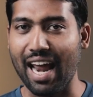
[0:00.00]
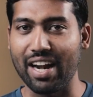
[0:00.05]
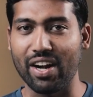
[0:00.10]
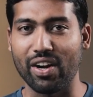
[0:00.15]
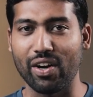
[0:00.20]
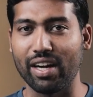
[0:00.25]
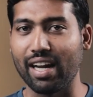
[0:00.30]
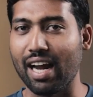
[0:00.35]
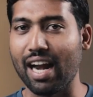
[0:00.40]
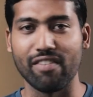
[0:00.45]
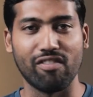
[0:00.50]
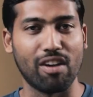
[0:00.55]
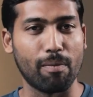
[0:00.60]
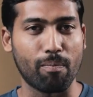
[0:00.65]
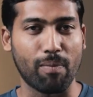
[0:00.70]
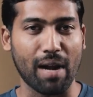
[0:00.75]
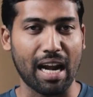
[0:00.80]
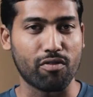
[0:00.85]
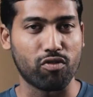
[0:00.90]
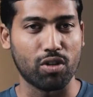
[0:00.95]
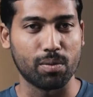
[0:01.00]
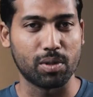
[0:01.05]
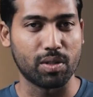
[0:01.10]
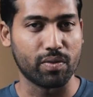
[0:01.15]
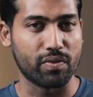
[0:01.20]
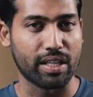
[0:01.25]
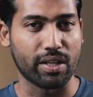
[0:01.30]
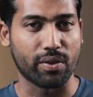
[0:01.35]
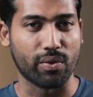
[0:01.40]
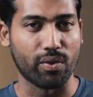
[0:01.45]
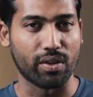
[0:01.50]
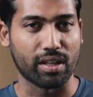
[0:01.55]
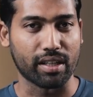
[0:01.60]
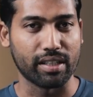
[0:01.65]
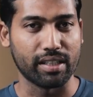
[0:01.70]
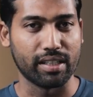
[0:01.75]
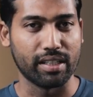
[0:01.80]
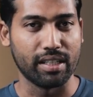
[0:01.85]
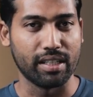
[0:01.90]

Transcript: Android, and web platforms as a code.